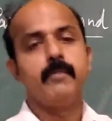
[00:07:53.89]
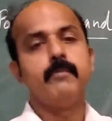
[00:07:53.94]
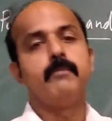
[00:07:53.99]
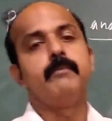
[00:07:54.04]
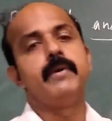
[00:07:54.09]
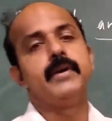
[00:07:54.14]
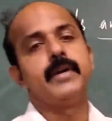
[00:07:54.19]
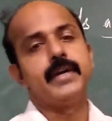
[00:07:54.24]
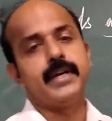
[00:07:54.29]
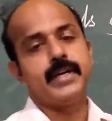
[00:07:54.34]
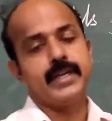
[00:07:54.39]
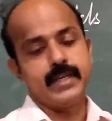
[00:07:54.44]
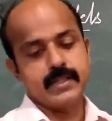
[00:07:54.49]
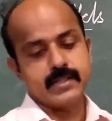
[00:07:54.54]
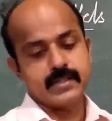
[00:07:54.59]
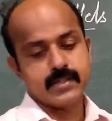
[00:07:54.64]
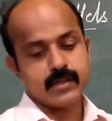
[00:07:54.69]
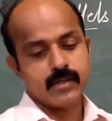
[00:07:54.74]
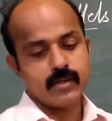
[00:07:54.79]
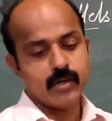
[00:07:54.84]

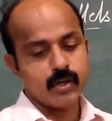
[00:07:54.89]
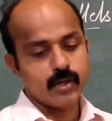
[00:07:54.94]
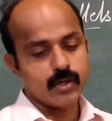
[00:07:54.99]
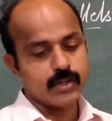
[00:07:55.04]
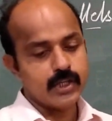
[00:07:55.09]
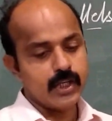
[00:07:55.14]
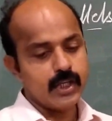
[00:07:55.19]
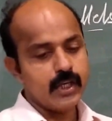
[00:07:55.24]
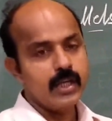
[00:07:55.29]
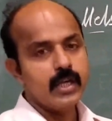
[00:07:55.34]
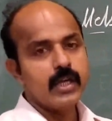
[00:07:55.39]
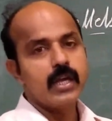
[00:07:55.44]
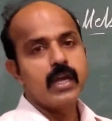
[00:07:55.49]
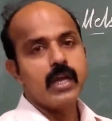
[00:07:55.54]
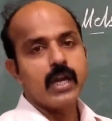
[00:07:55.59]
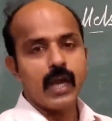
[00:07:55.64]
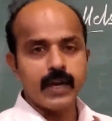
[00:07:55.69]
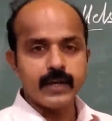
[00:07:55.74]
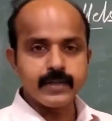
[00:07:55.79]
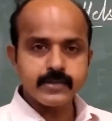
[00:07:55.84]
meridians or
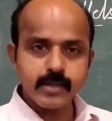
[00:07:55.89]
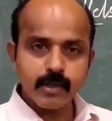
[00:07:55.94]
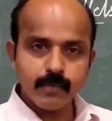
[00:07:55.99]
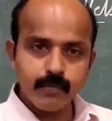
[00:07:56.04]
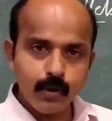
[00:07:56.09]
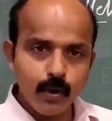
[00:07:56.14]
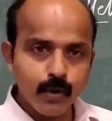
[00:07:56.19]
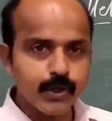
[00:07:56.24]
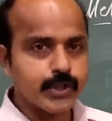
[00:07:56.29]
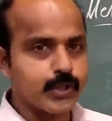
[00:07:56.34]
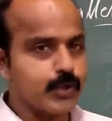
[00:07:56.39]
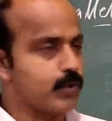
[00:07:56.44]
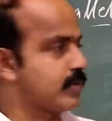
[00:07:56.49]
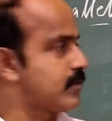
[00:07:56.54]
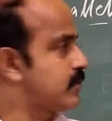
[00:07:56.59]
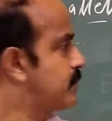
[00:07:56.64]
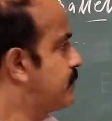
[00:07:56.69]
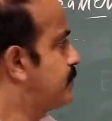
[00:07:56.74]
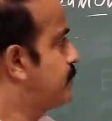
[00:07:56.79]
the lines of longitude.